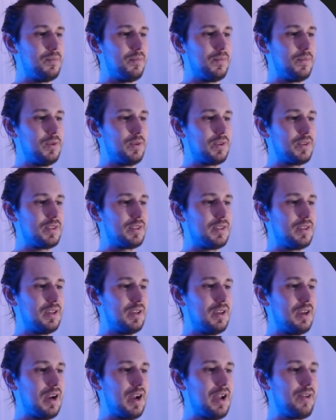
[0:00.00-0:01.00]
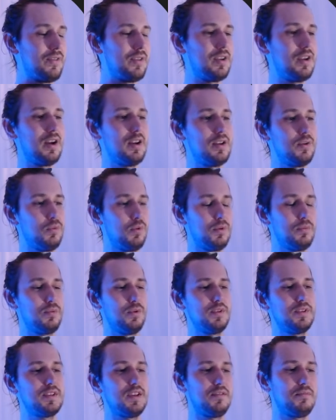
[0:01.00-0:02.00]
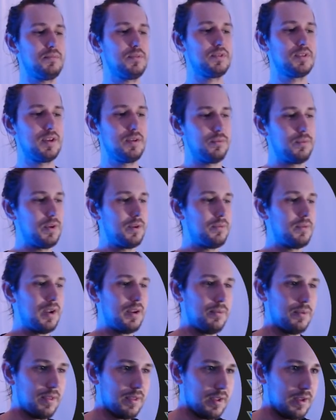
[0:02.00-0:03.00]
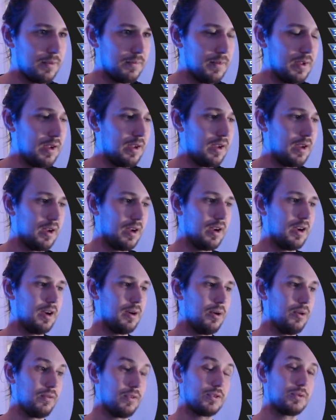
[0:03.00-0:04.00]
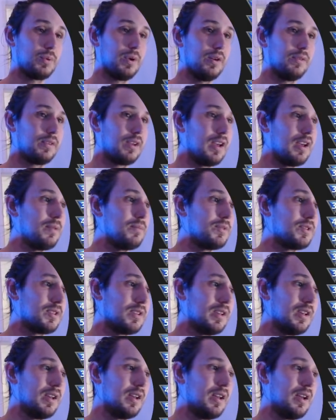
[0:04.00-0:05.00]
you can see I have a 91.7% win rate with it over 12 games,